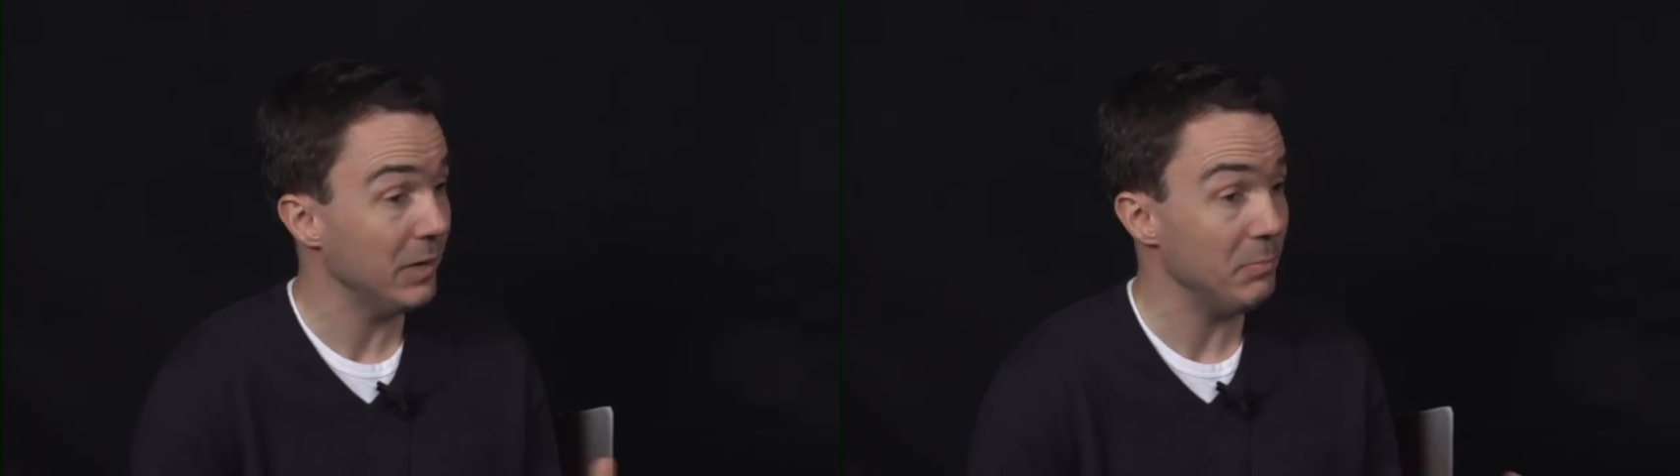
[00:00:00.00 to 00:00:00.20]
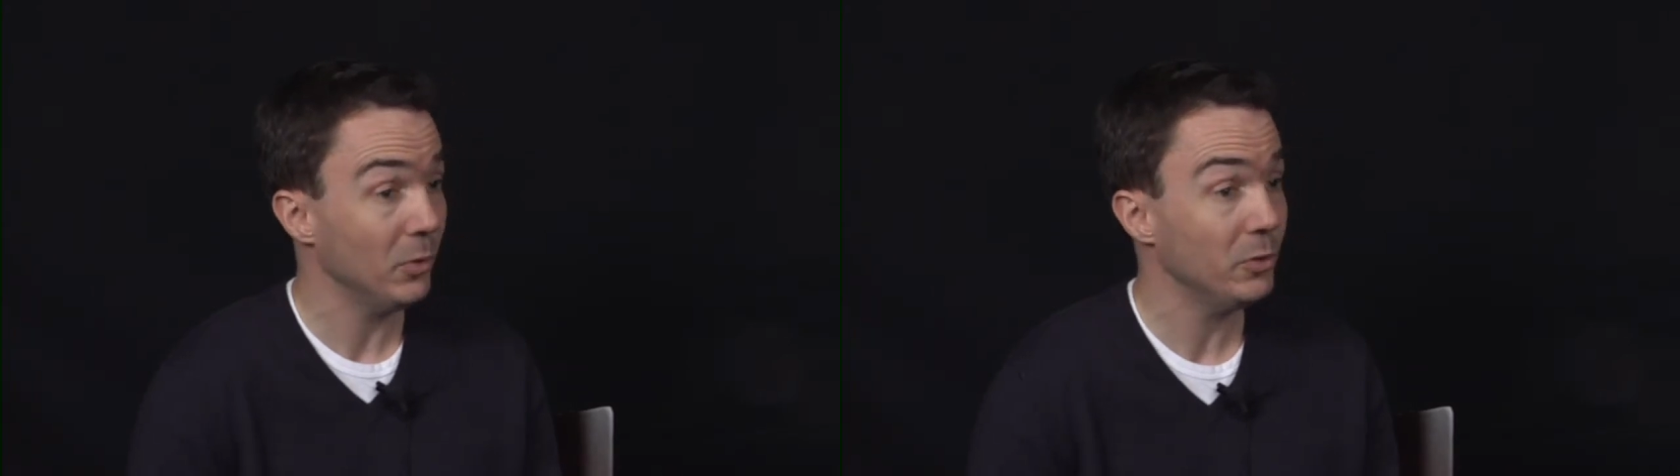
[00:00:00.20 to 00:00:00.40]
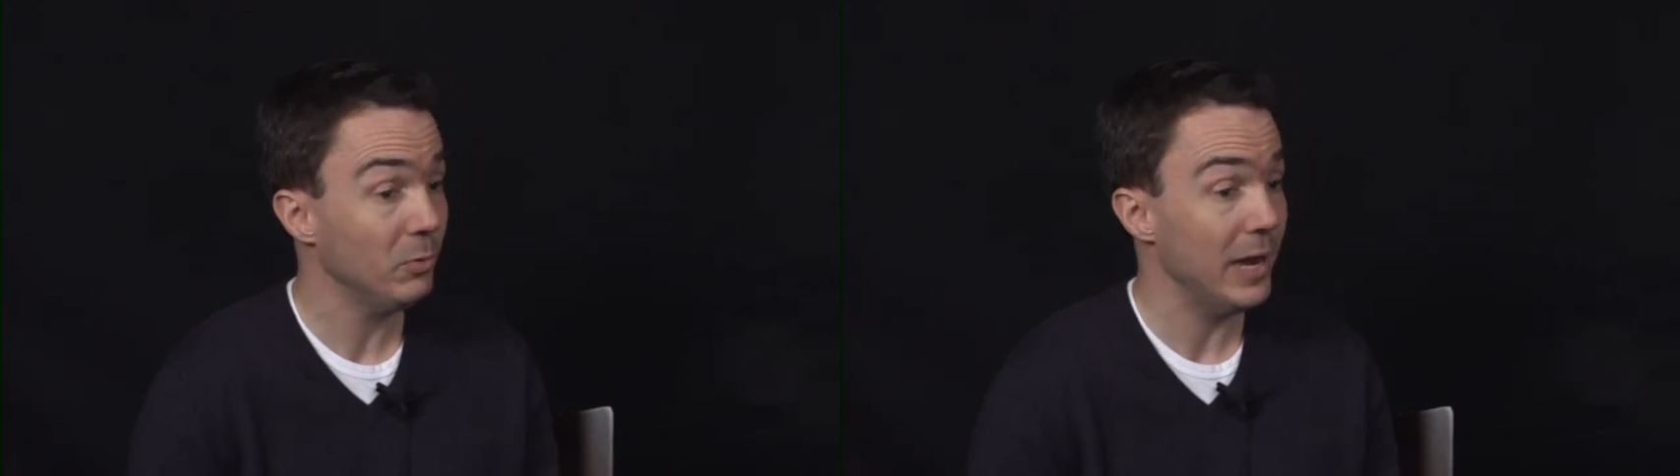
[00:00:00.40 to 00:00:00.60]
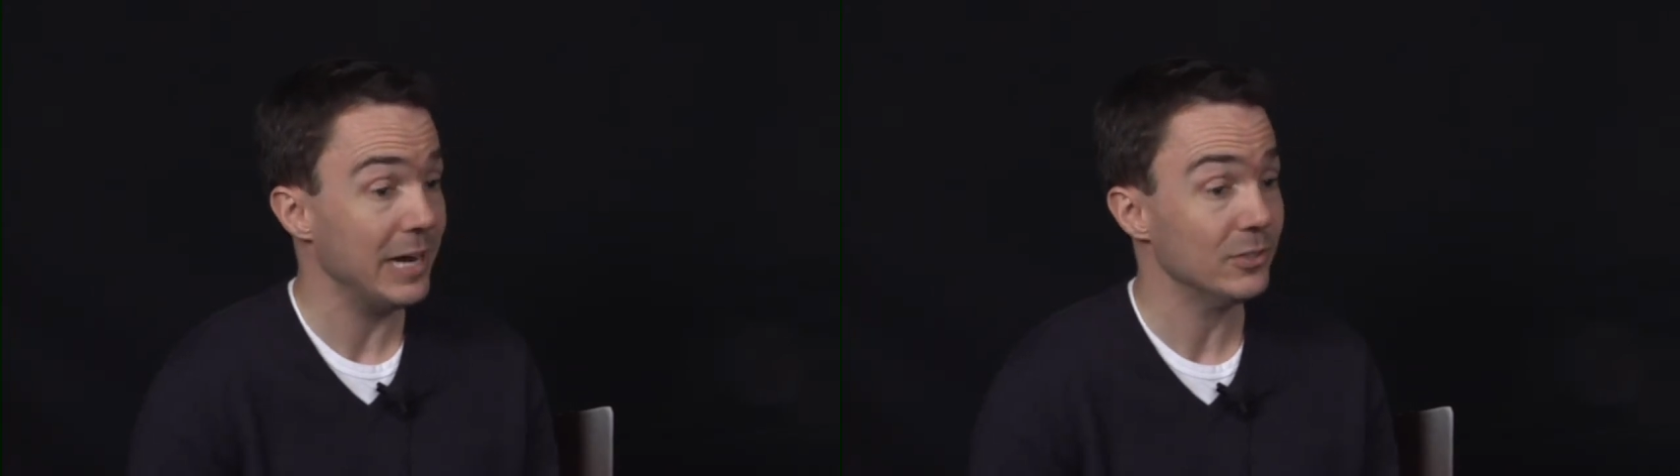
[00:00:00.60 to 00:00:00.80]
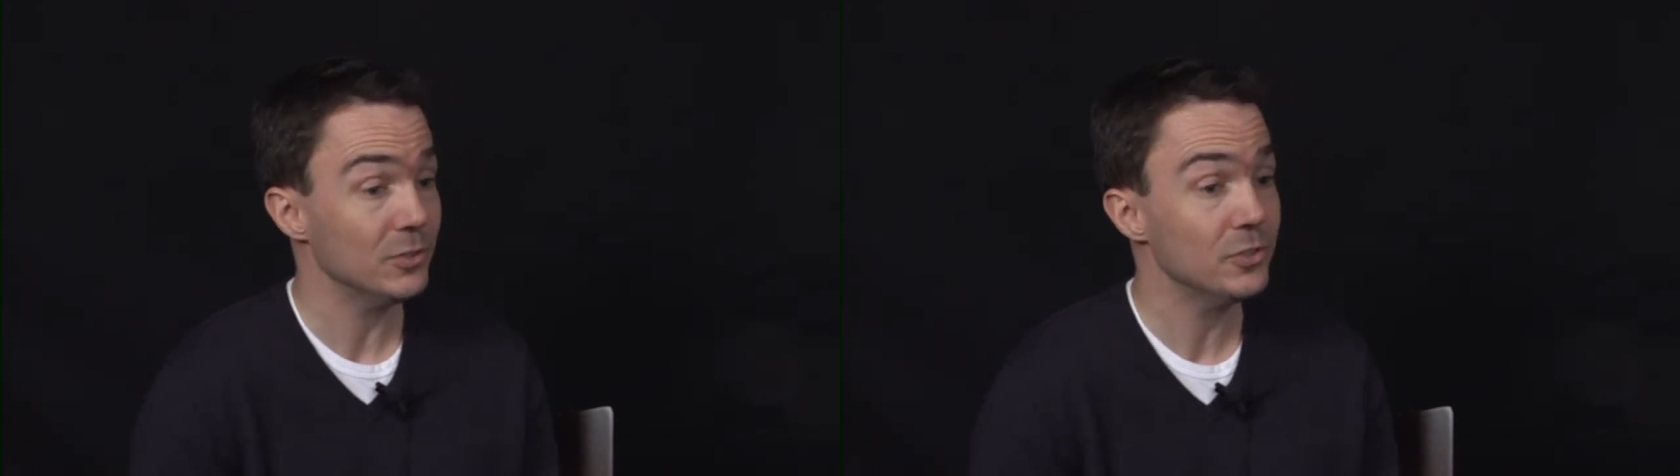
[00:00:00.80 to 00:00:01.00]
by multiple
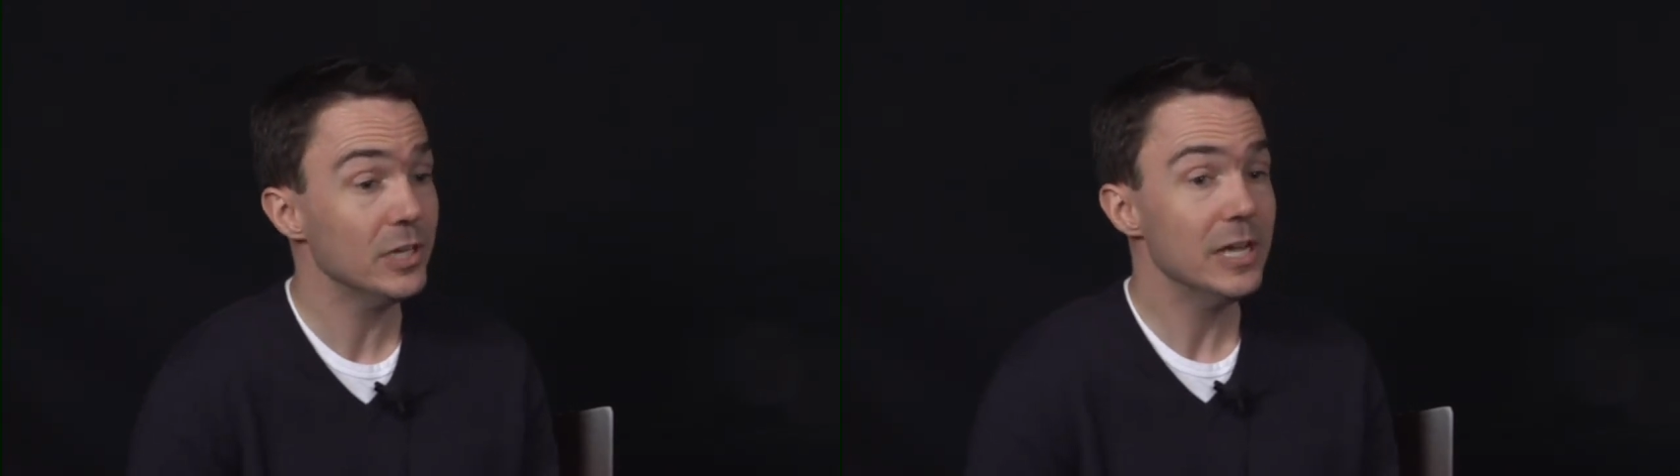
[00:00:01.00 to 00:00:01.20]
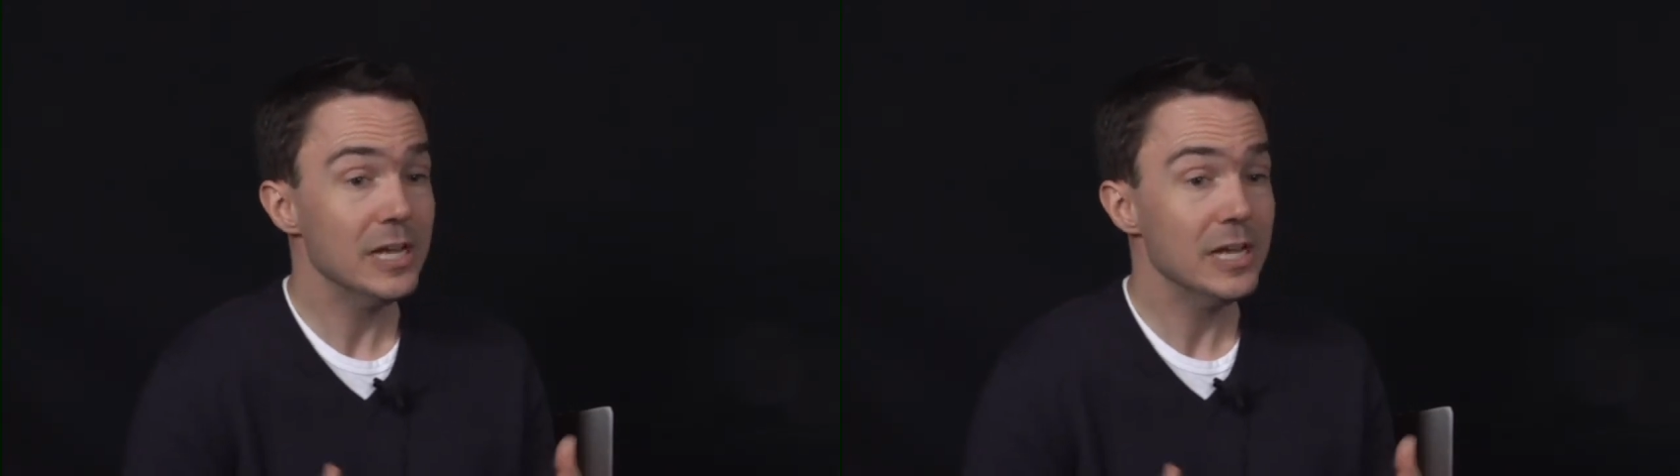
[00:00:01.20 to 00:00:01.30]
actors,